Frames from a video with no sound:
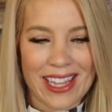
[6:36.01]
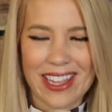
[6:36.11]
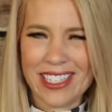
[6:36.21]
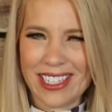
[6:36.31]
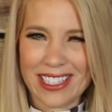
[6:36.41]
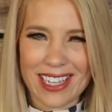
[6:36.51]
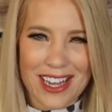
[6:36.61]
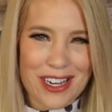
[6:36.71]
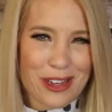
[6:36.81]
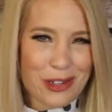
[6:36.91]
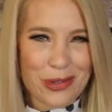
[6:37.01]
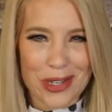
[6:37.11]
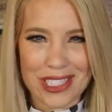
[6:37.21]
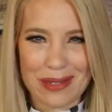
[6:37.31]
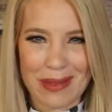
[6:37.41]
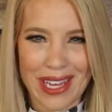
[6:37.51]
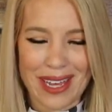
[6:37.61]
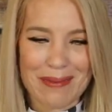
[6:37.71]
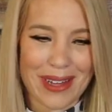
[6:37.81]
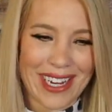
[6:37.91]
This is unusual to
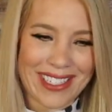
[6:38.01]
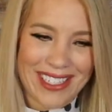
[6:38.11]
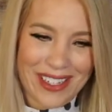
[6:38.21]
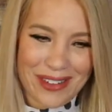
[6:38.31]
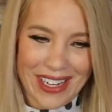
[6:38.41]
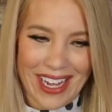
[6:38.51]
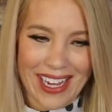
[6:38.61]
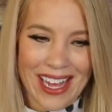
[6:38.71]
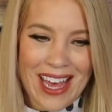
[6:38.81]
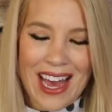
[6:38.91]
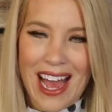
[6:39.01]
me, but it's unique.